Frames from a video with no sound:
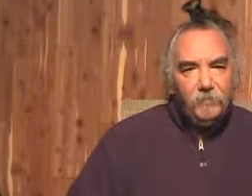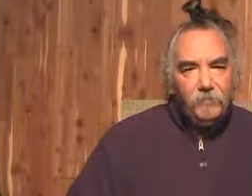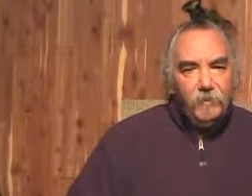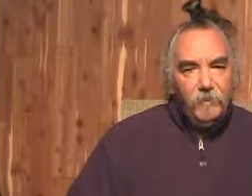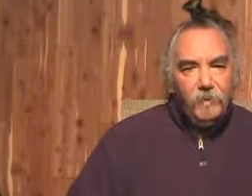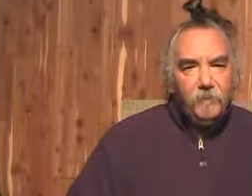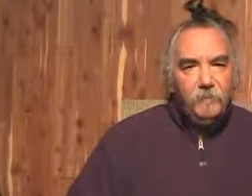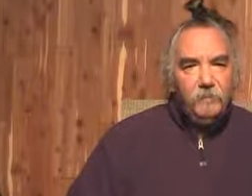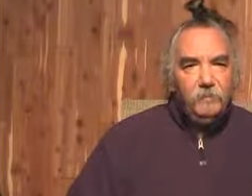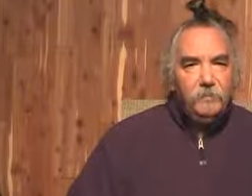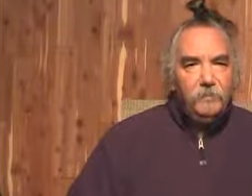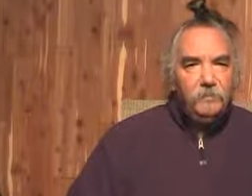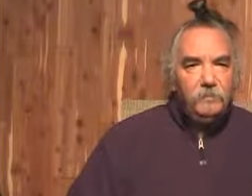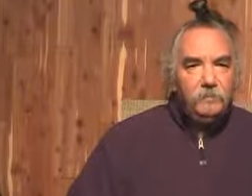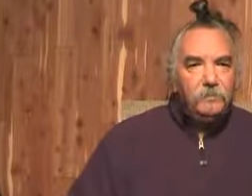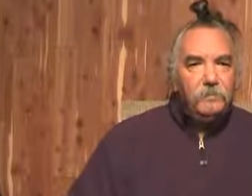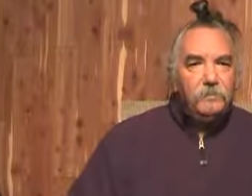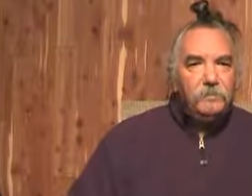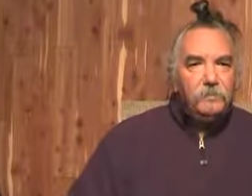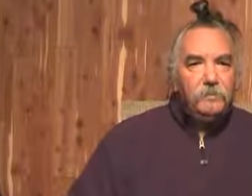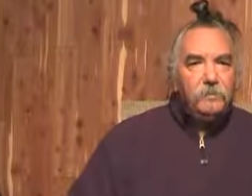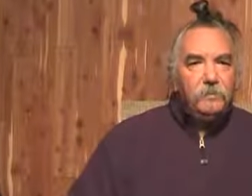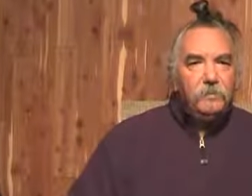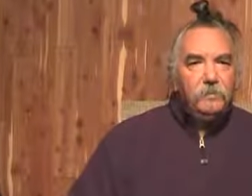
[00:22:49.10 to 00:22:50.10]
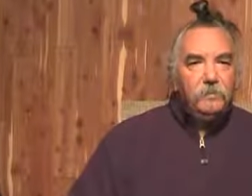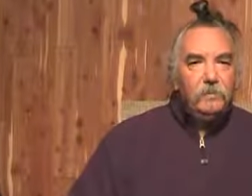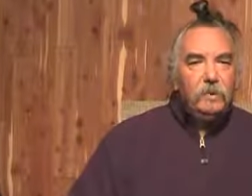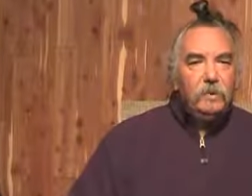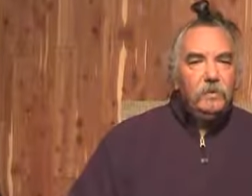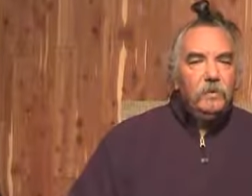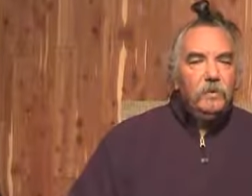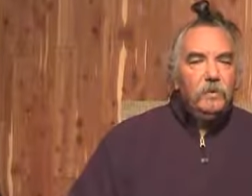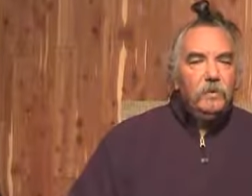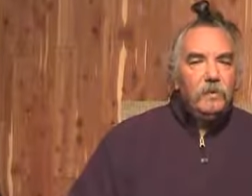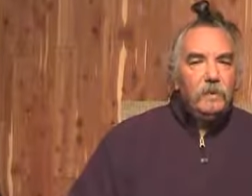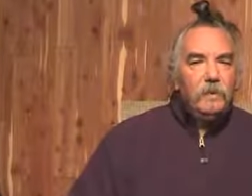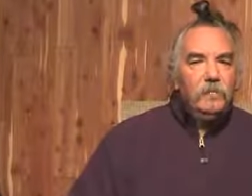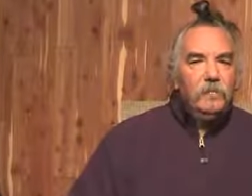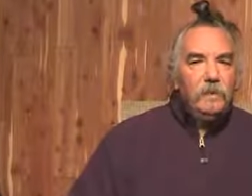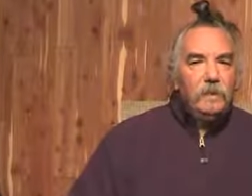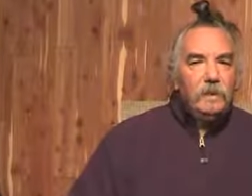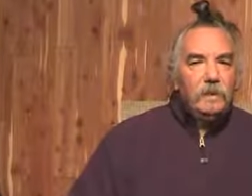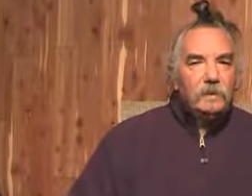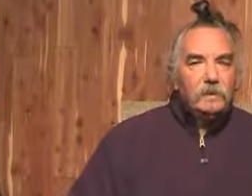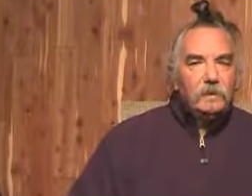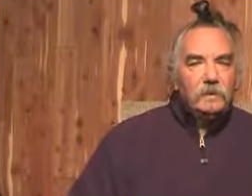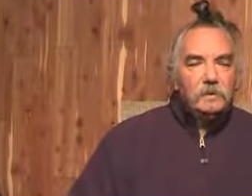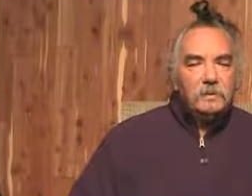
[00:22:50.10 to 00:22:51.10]
Uh, we have to know the
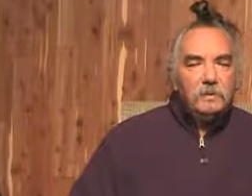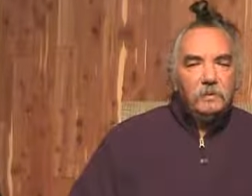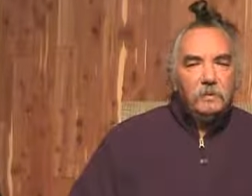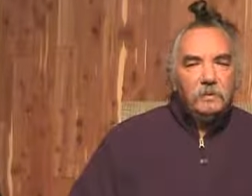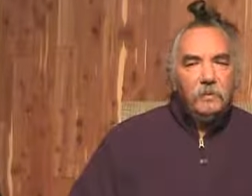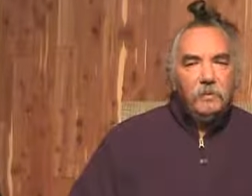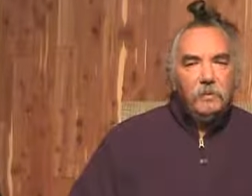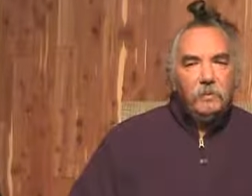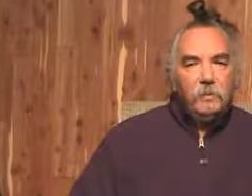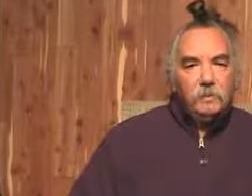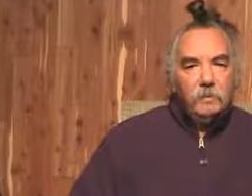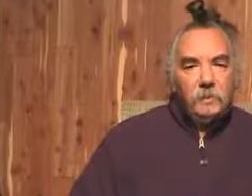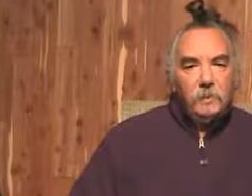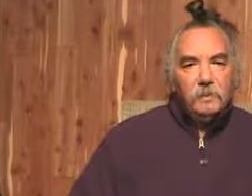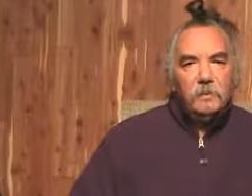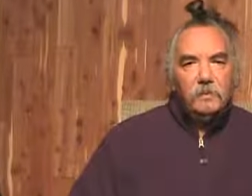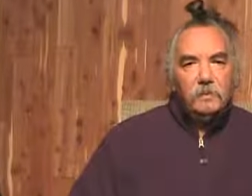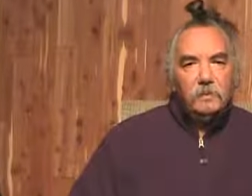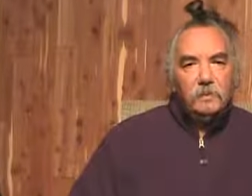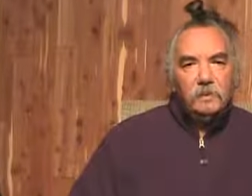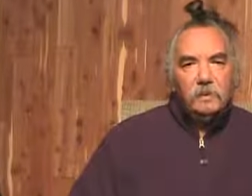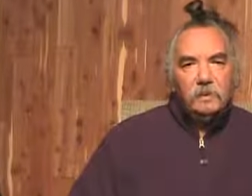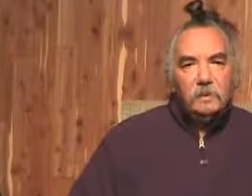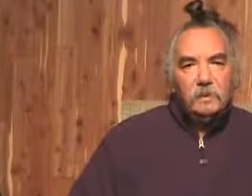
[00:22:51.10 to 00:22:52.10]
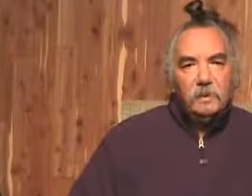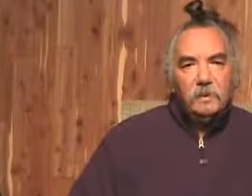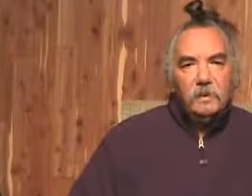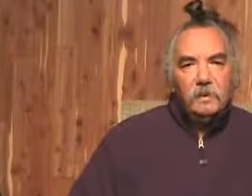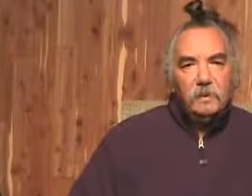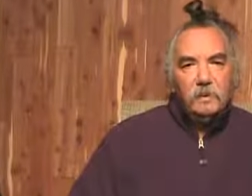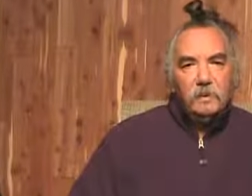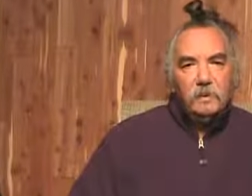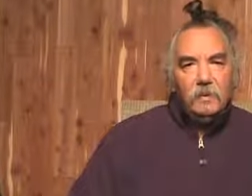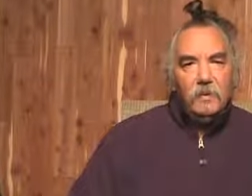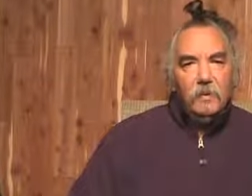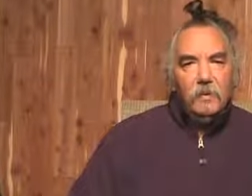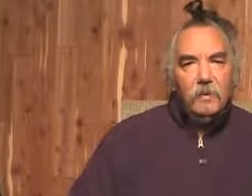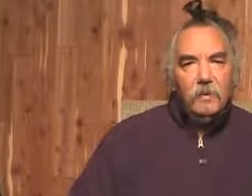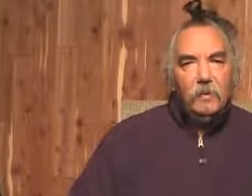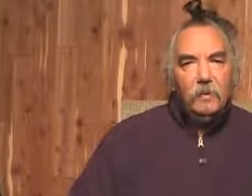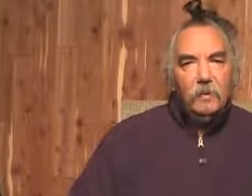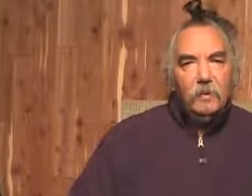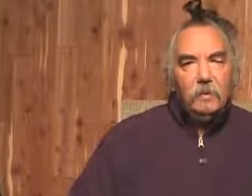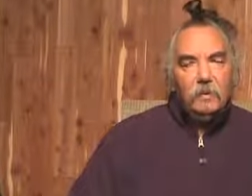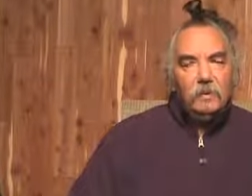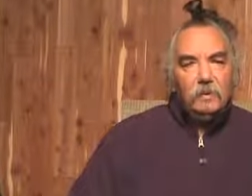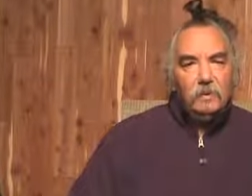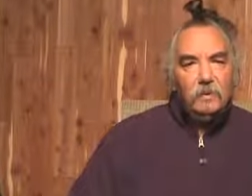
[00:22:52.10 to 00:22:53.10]
facts and keep it real, understand that.
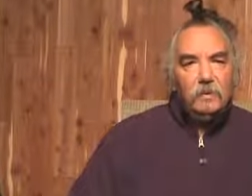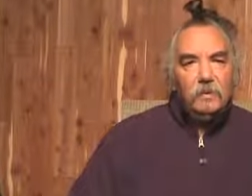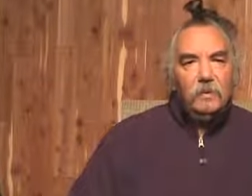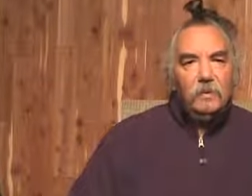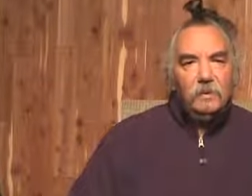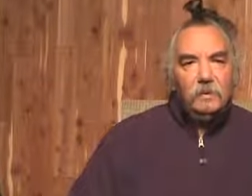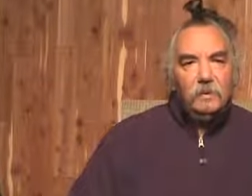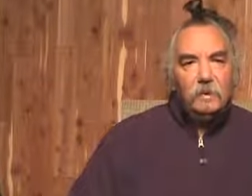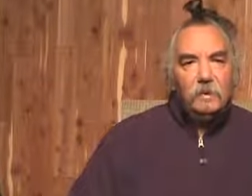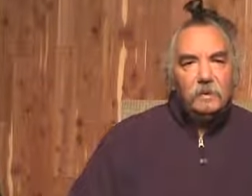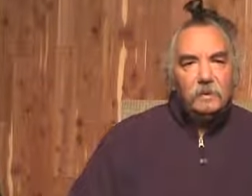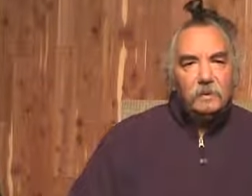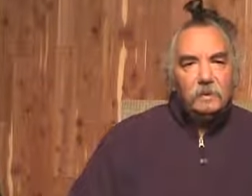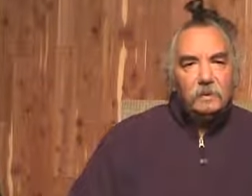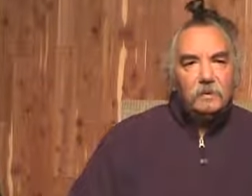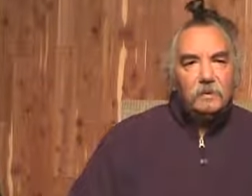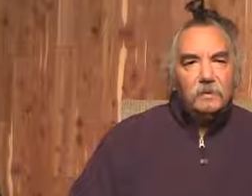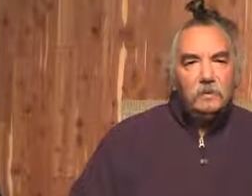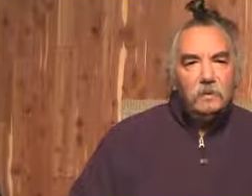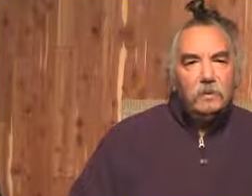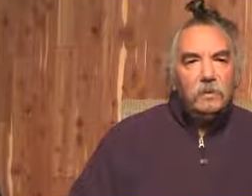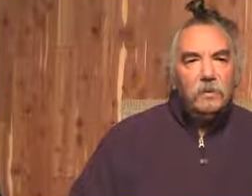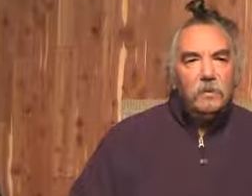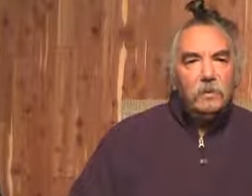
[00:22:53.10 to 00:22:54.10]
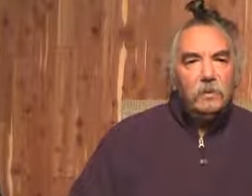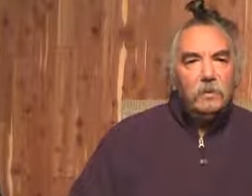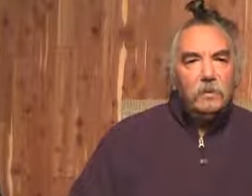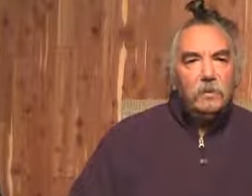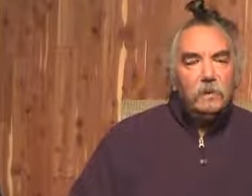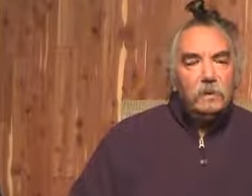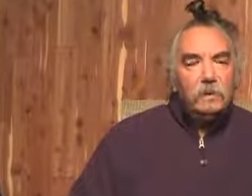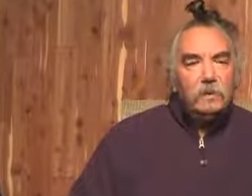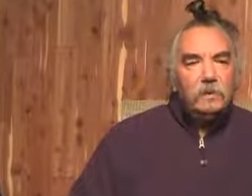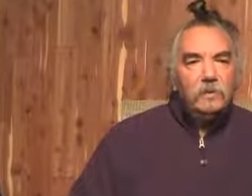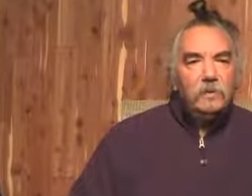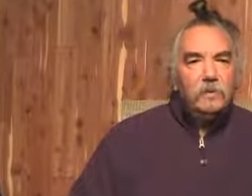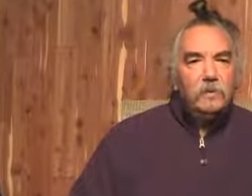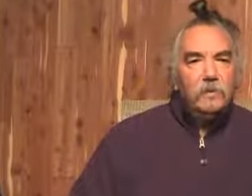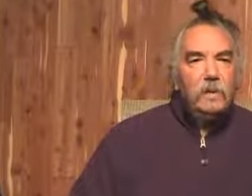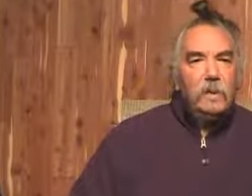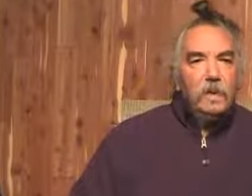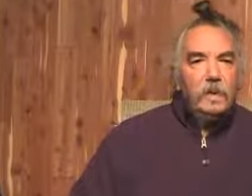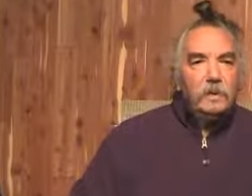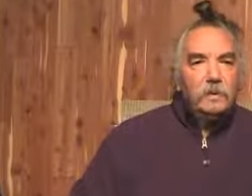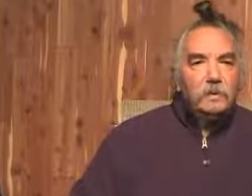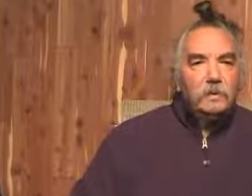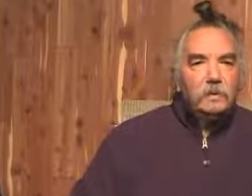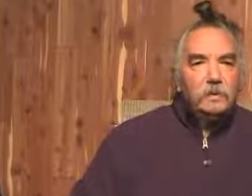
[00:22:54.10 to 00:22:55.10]
What we're talking about is related to the
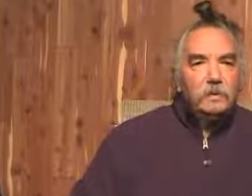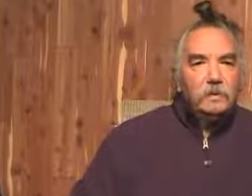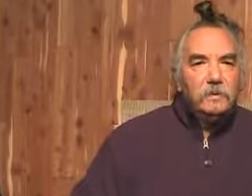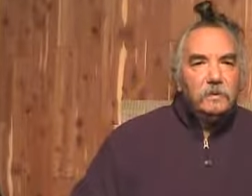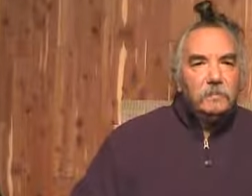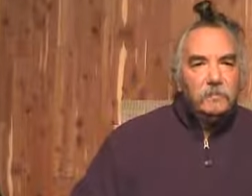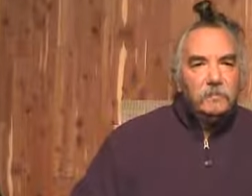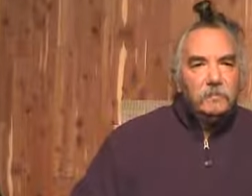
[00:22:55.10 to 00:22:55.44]
reality.